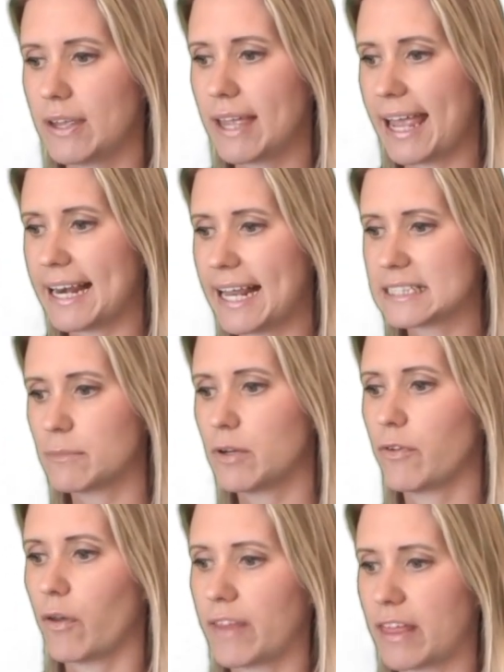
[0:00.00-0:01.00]
Okay, let's
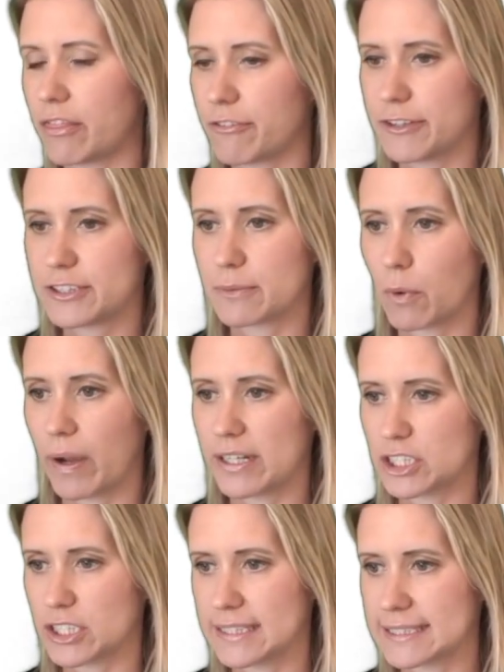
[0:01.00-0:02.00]
move on then through some
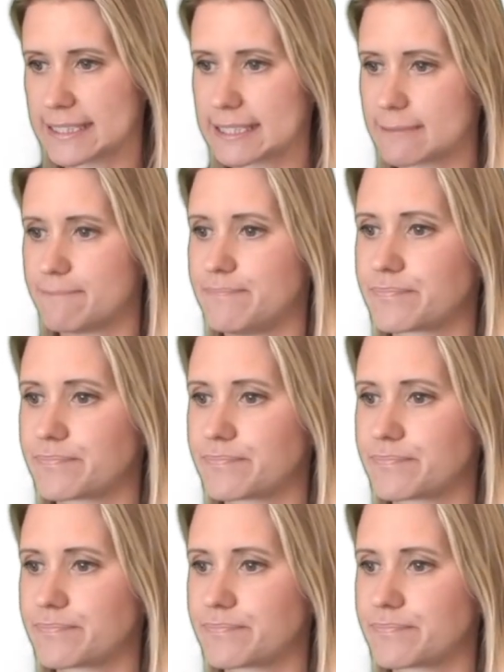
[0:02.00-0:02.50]
questions.